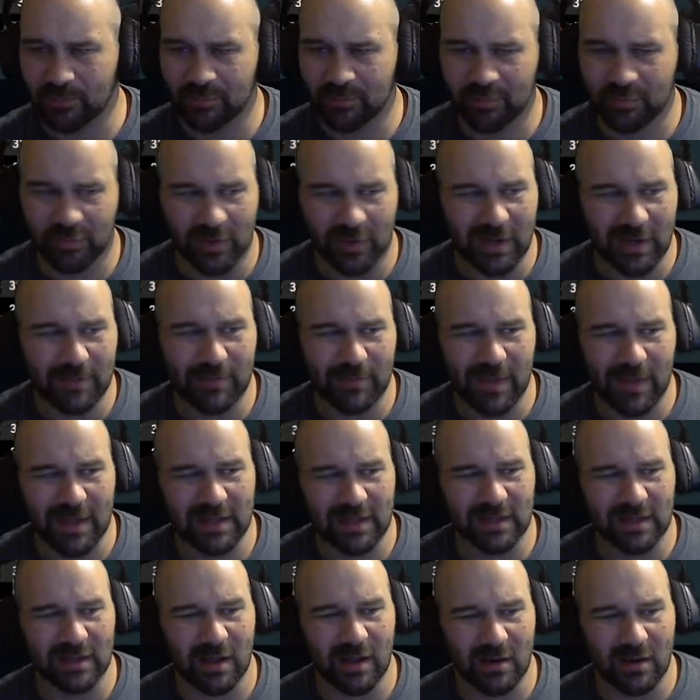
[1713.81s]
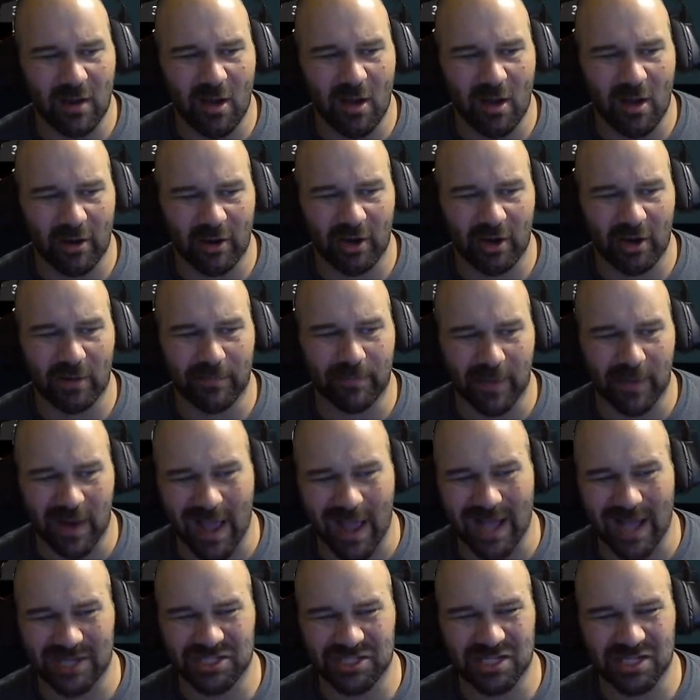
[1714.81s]
Pretty big on honor, but
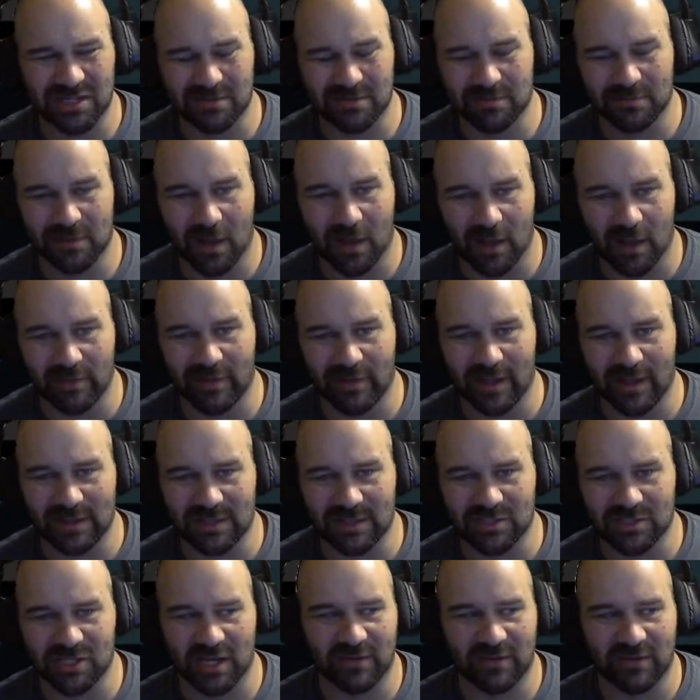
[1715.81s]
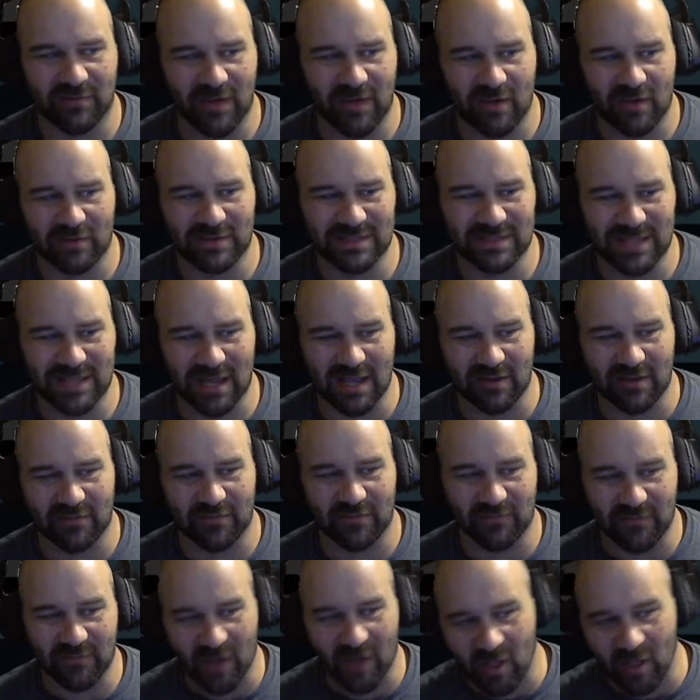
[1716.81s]
actually, unlike the Jade Falcons, kind of
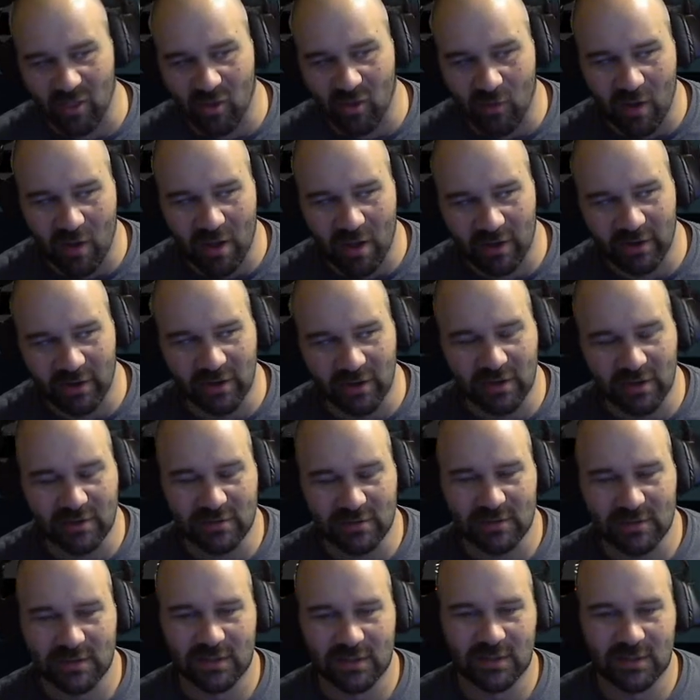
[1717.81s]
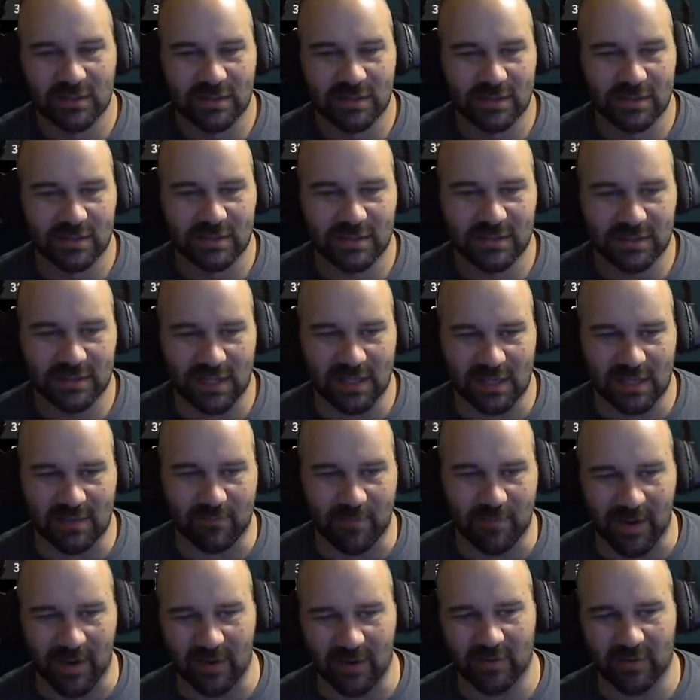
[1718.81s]
follow honor. So I
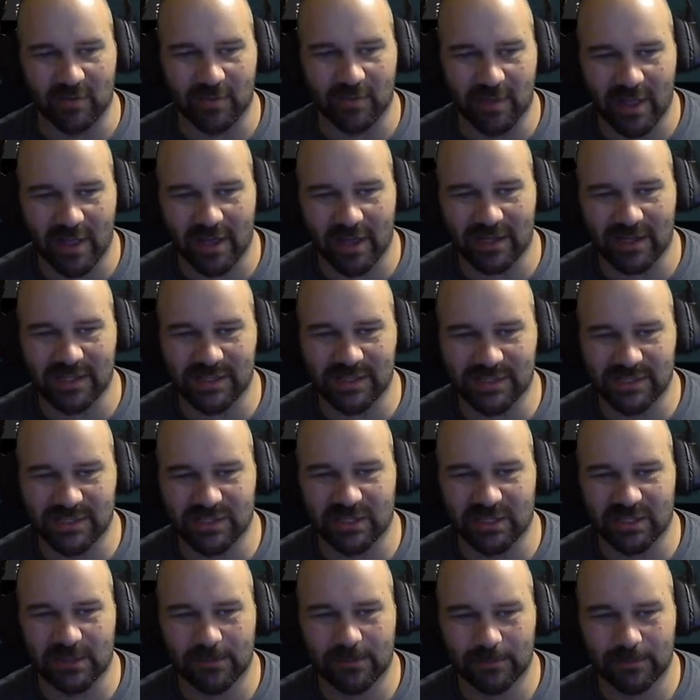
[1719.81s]
can bear them a lot easier.